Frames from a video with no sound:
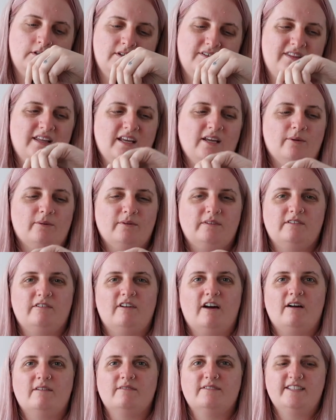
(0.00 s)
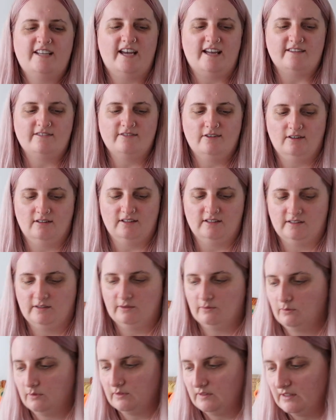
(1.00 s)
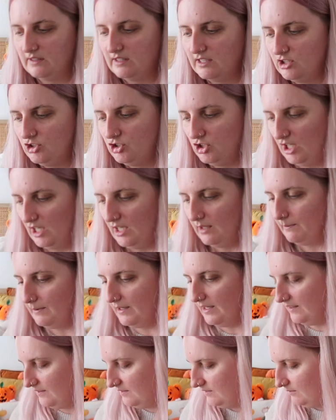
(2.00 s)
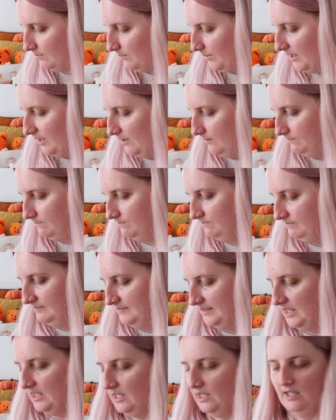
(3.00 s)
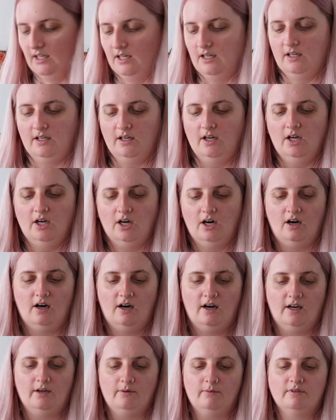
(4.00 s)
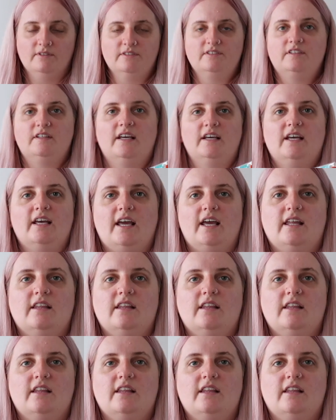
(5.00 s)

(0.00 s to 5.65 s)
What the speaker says: I think it was around $10. It wasn't the cheapest, but I wanted it.